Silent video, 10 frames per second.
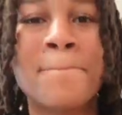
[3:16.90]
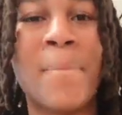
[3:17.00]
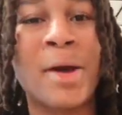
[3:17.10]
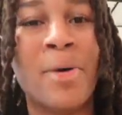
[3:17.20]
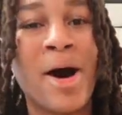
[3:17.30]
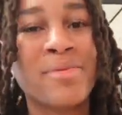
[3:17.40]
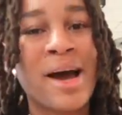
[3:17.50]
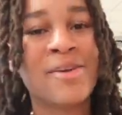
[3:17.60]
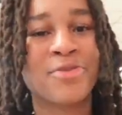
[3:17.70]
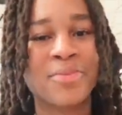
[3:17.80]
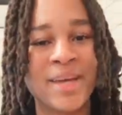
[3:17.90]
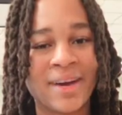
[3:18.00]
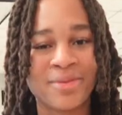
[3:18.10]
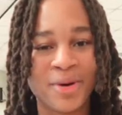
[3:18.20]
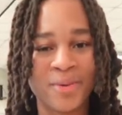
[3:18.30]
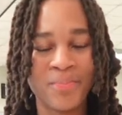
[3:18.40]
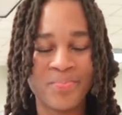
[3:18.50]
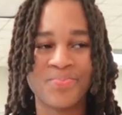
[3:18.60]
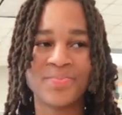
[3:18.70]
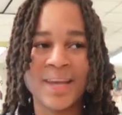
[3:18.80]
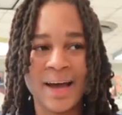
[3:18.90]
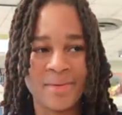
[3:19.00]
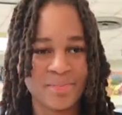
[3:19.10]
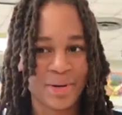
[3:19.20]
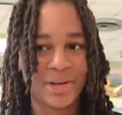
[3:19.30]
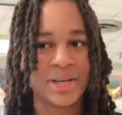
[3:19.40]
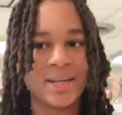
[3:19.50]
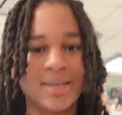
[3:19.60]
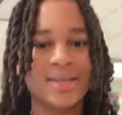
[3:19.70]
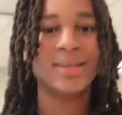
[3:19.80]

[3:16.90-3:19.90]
my mom got it for me, I don't know. Yeah, period.